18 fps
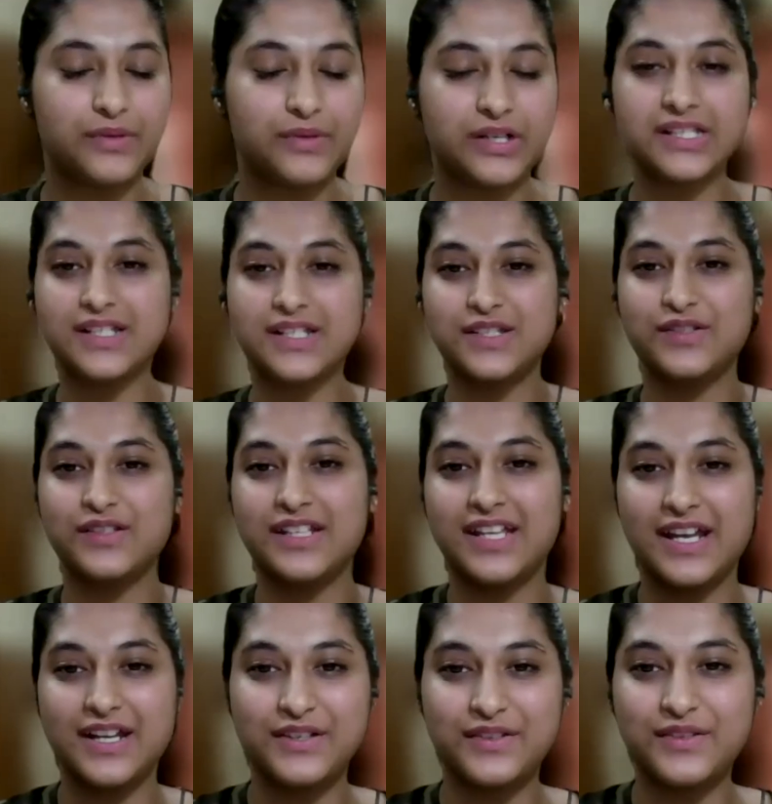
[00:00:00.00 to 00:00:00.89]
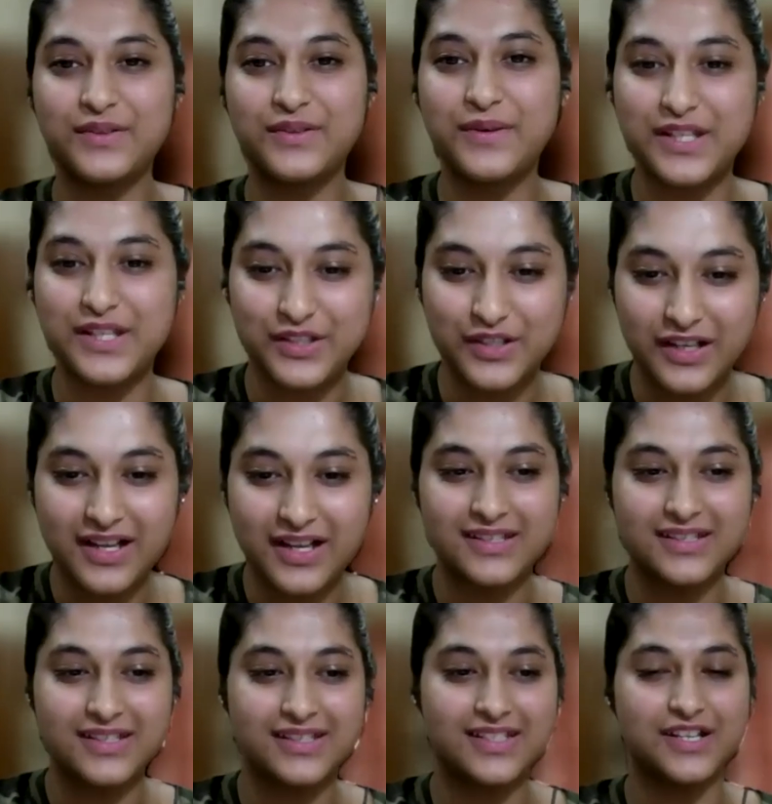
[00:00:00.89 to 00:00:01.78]
brings us to the end of the question and
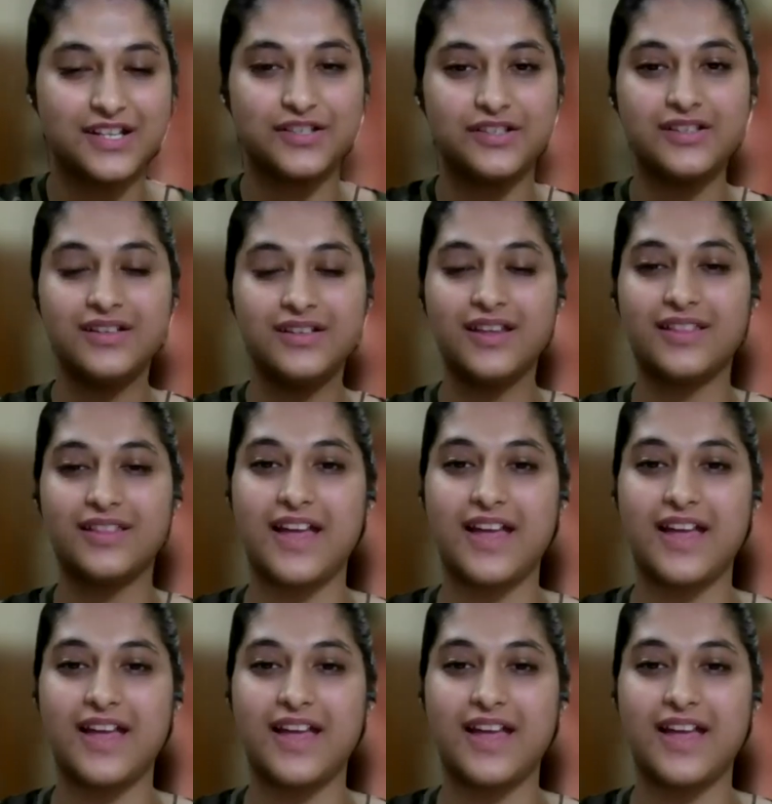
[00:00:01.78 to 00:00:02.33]
answer session.